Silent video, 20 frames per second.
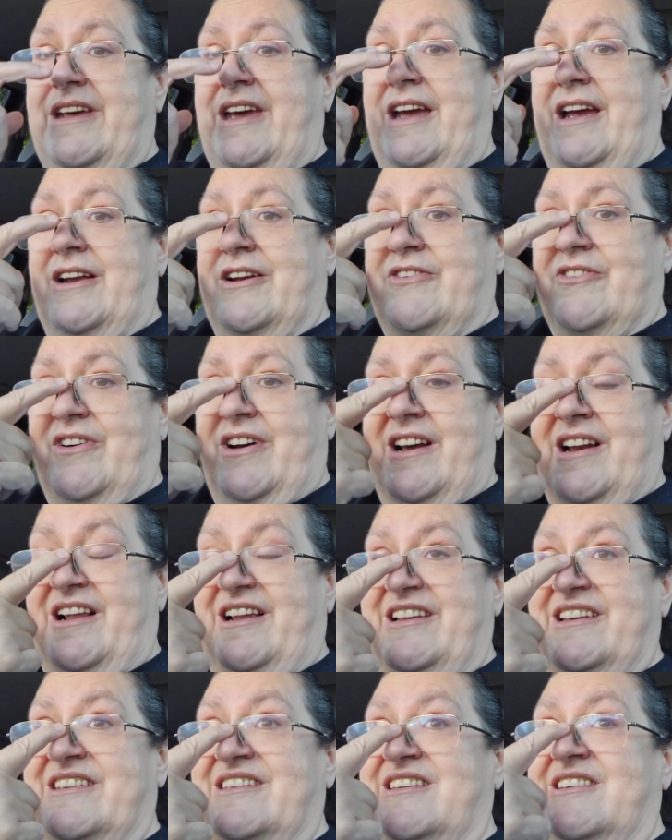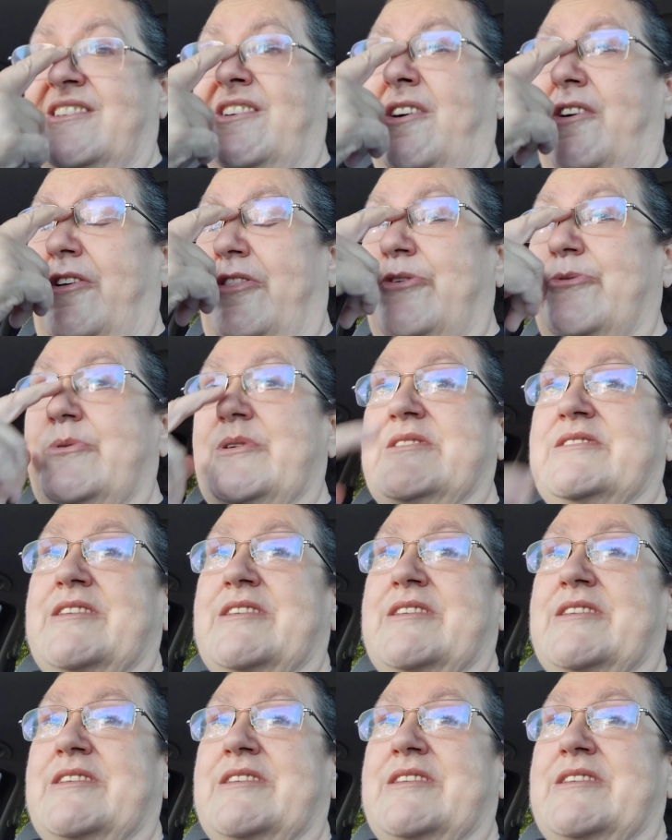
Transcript: day trying to listen to all 3